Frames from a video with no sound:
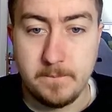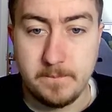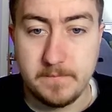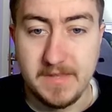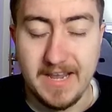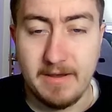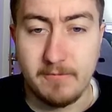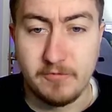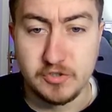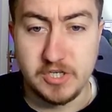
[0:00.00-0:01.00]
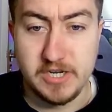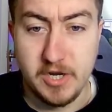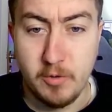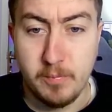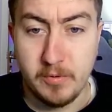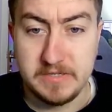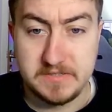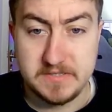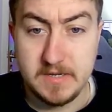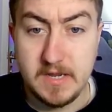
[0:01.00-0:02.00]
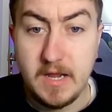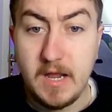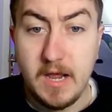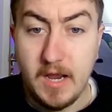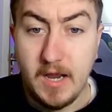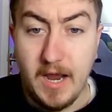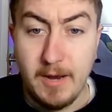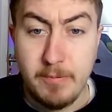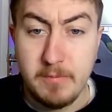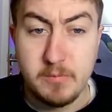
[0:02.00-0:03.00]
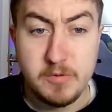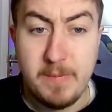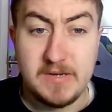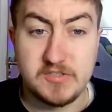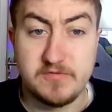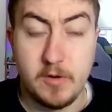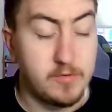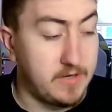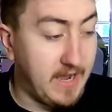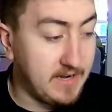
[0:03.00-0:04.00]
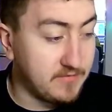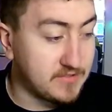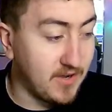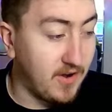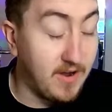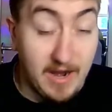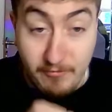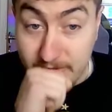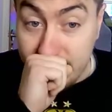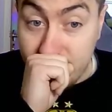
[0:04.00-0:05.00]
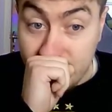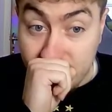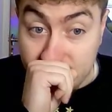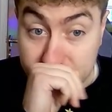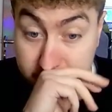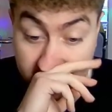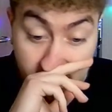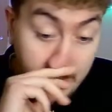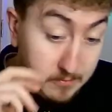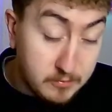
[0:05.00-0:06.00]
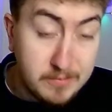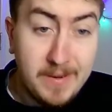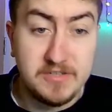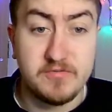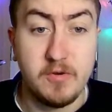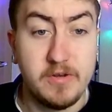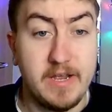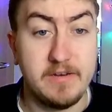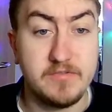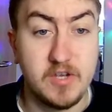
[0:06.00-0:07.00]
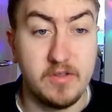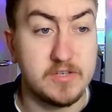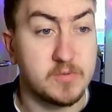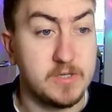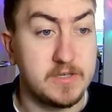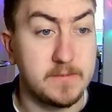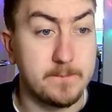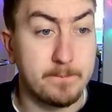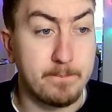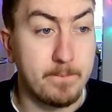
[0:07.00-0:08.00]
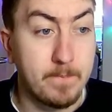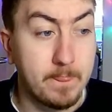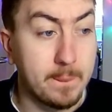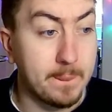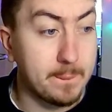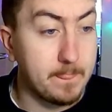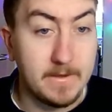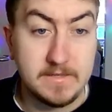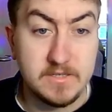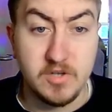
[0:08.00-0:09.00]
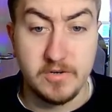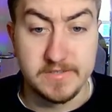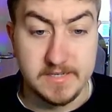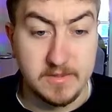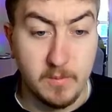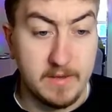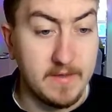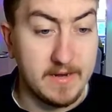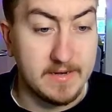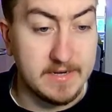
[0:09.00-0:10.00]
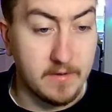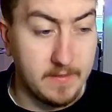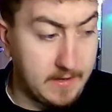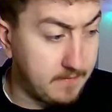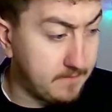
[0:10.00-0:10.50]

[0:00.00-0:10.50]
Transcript: Yeah, unfortunately, no points. I probably would bench Foden ahead of Sarr. I really, really would. I probably would bench Foden ahead of Sarr this week. That is honestly the way that I'd lean on that.